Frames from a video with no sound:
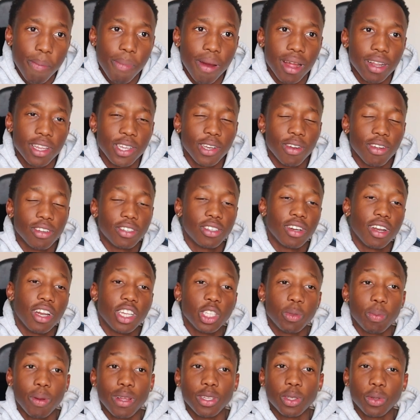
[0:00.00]
But, you know, trying
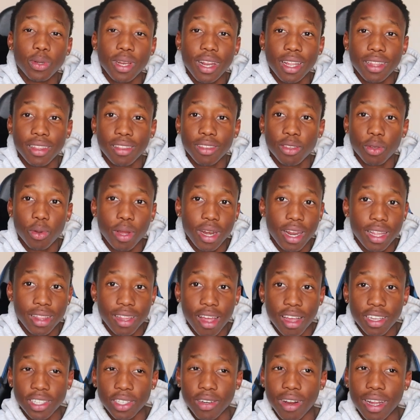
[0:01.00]
to spend
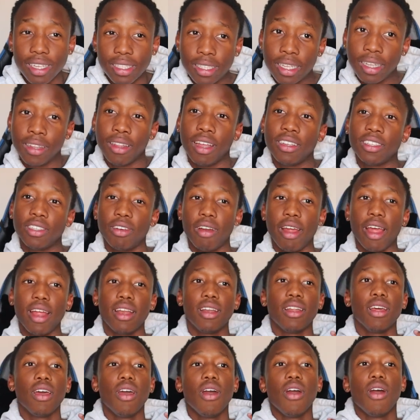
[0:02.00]
20,000 rand, 10,000
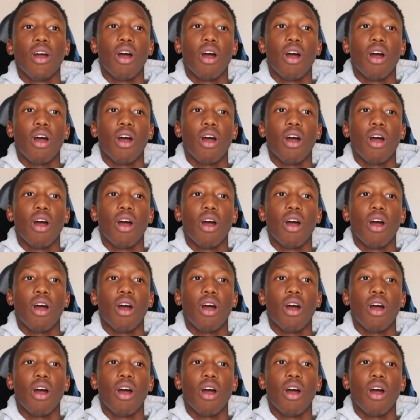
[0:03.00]
rand